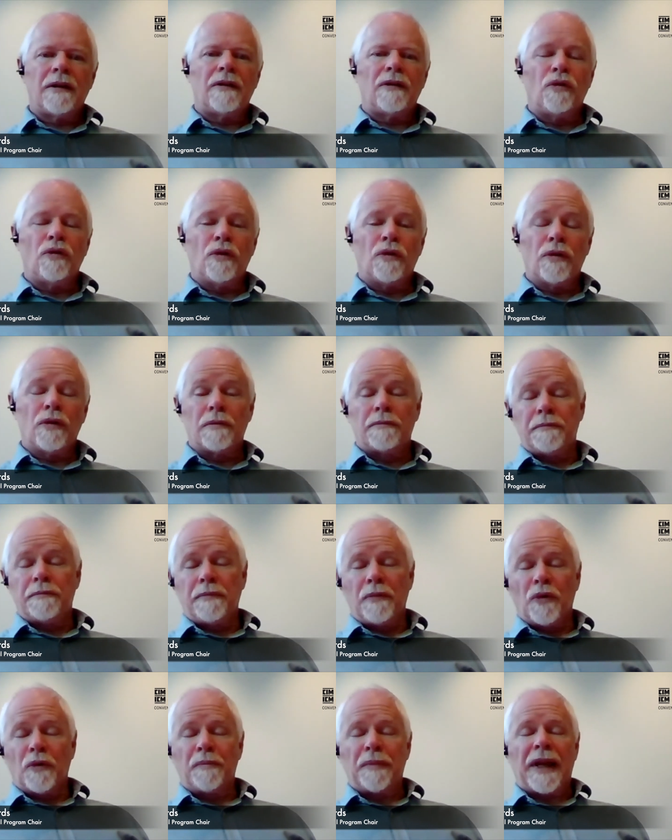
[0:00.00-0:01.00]
or
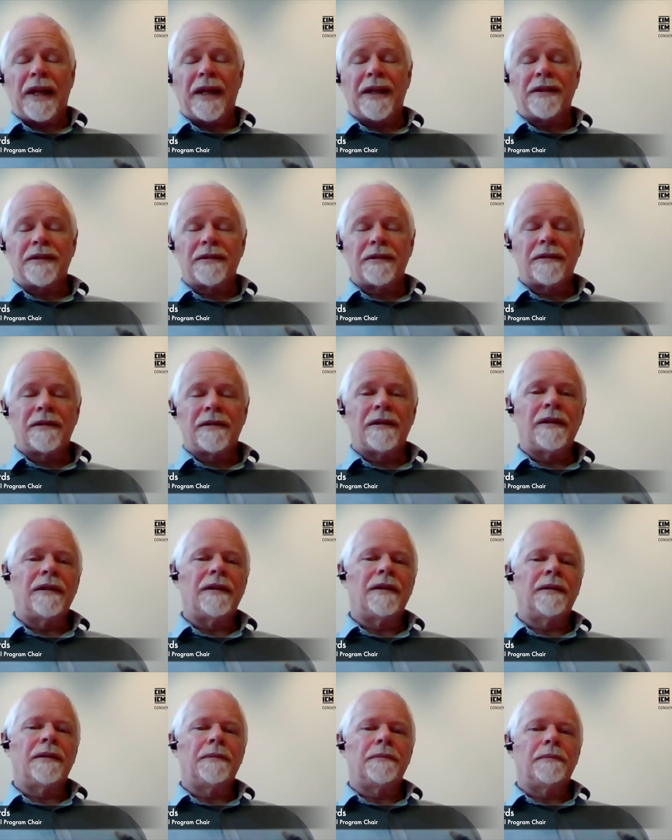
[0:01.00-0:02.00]
plant,
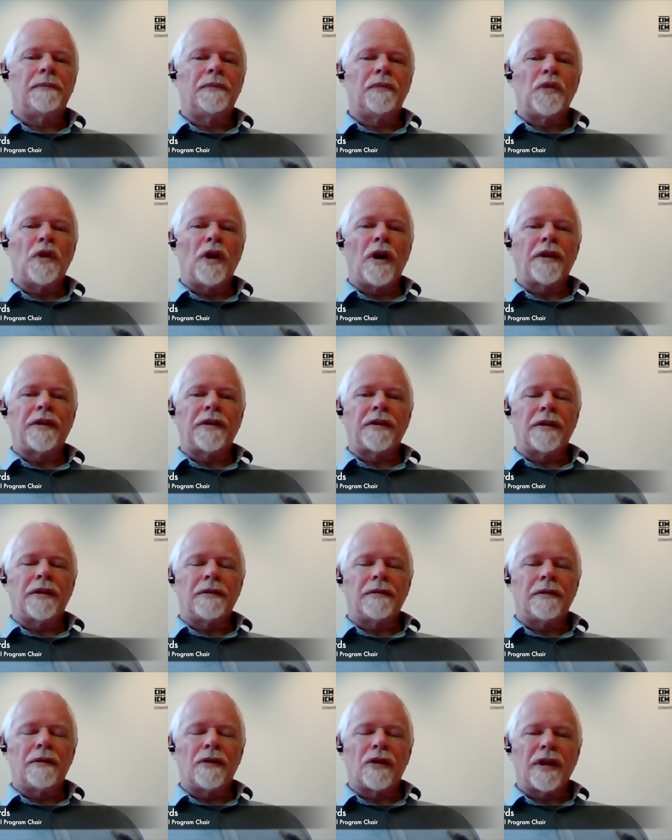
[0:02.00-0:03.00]
rather
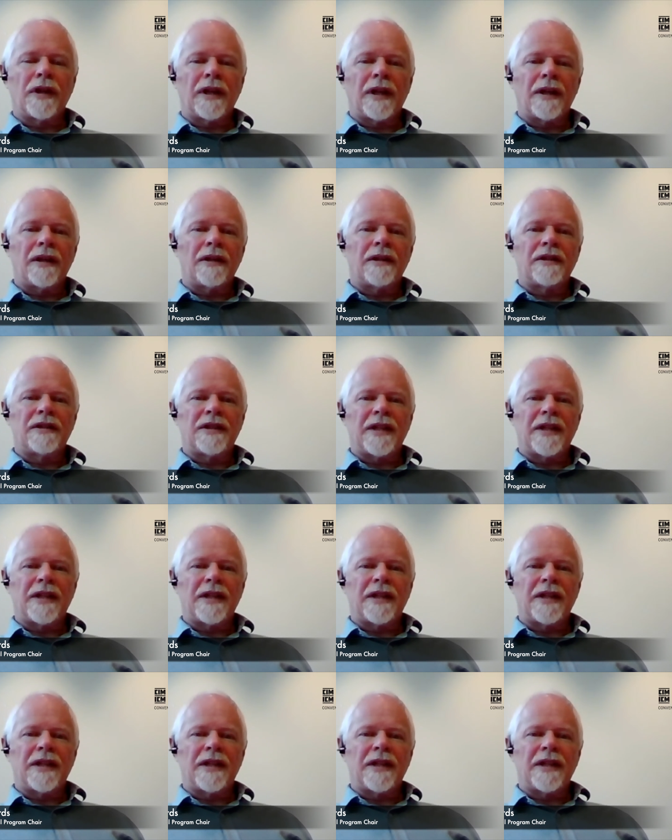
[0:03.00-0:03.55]
than looking at